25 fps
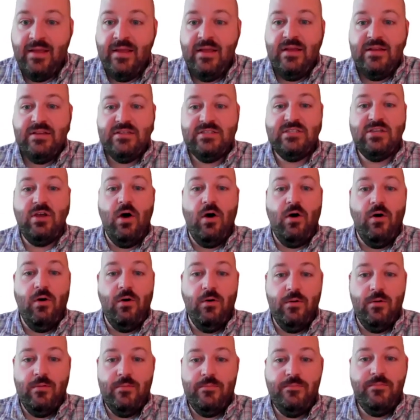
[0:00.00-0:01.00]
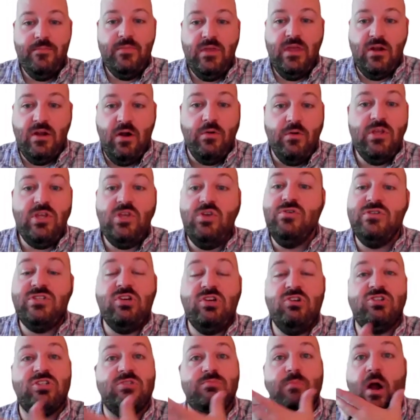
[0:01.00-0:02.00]
So, use your
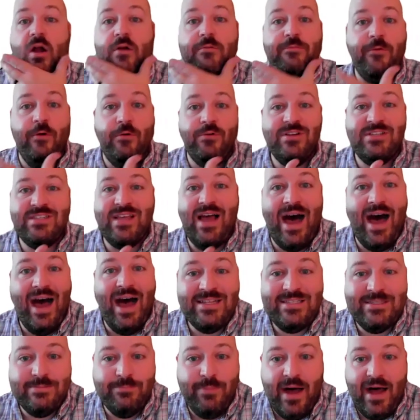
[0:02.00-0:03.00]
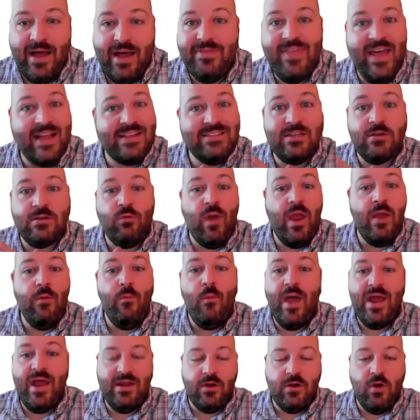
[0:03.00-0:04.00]
smartphone as a hotspot. That's a great
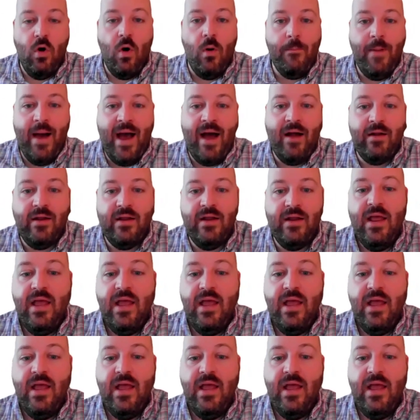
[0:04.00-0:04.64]
way to go about it.